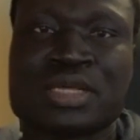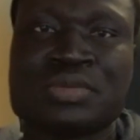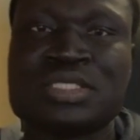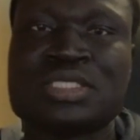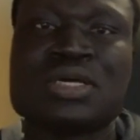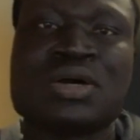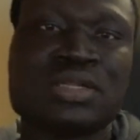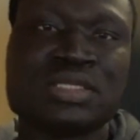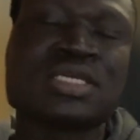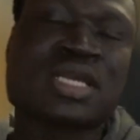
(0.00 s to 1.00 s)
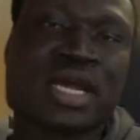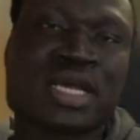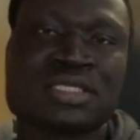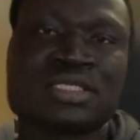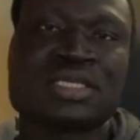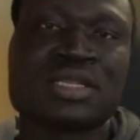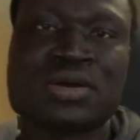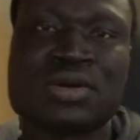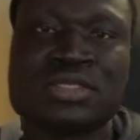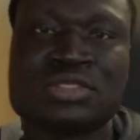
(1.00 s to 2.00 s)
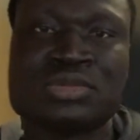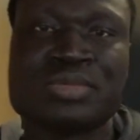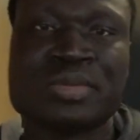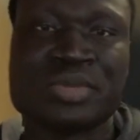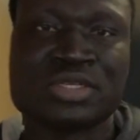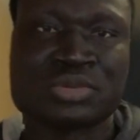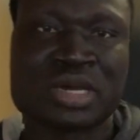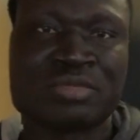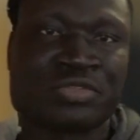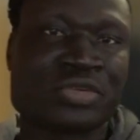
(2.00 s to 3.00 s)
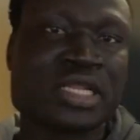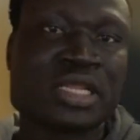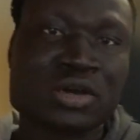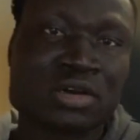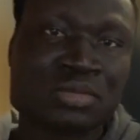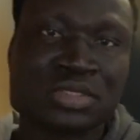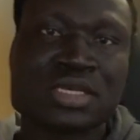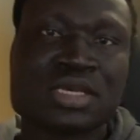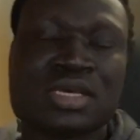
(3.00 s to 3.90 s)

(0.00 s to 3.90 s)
that we see all this crisis and all these human beings who have to flee their homes,